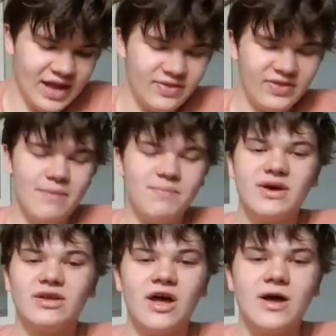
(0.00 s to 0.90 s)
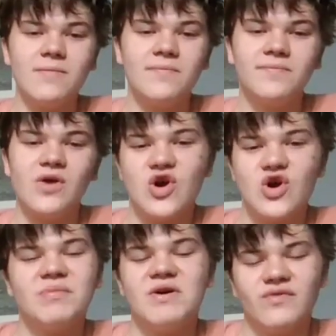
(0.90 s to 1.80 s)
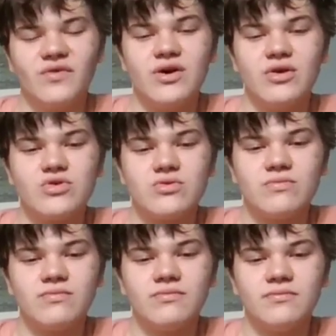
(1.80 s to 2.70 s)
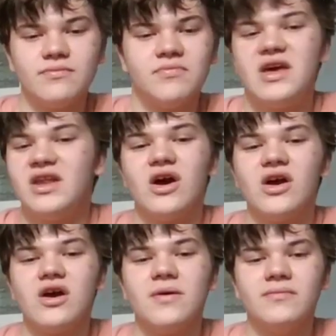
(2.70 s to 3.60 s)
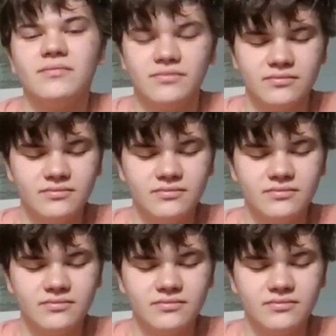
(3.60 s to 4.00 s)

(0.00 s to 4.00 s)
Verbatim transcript: They, they picked up, heard my voice, and hung up.